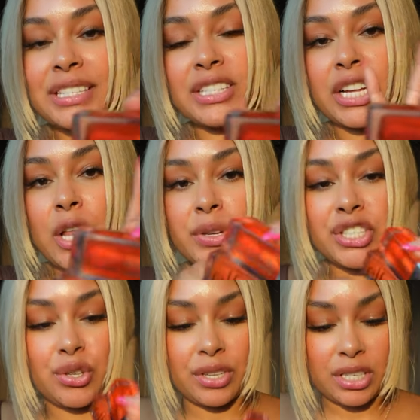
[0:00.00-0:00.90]
this is the
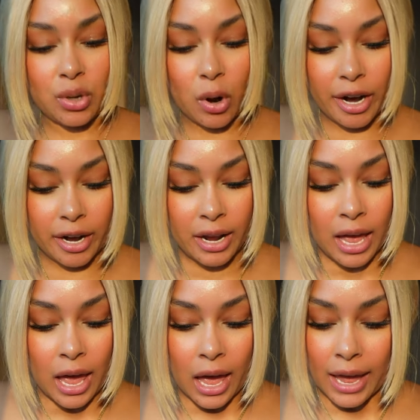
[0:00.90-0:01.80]
closest to the Dior.
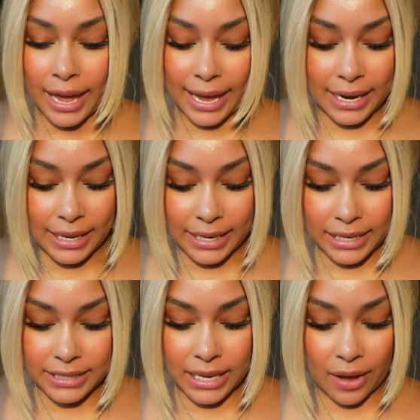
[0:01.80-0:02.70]
It
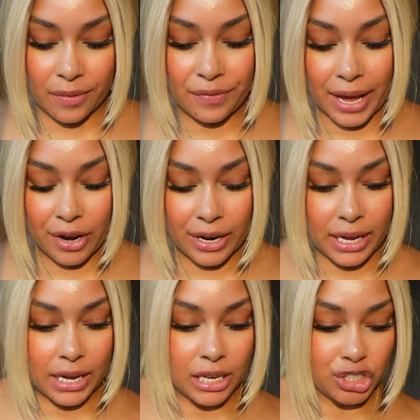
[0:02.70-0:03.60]
is
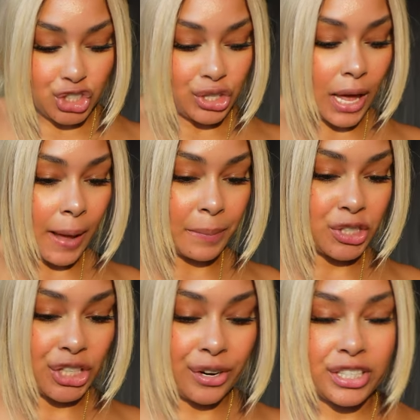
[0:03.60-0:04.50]
very um,
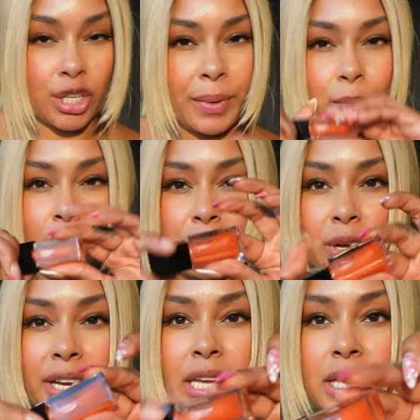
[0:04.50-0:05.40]
sheer. It's a little bit more
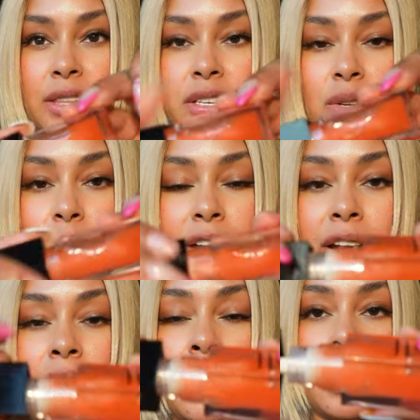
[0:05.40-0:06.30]
milky than the Dior,
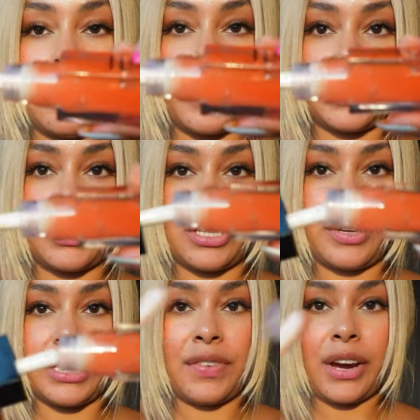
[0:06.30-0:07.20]
but still,
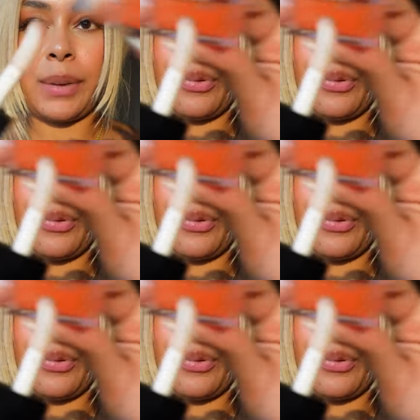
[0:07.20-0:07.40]
it's very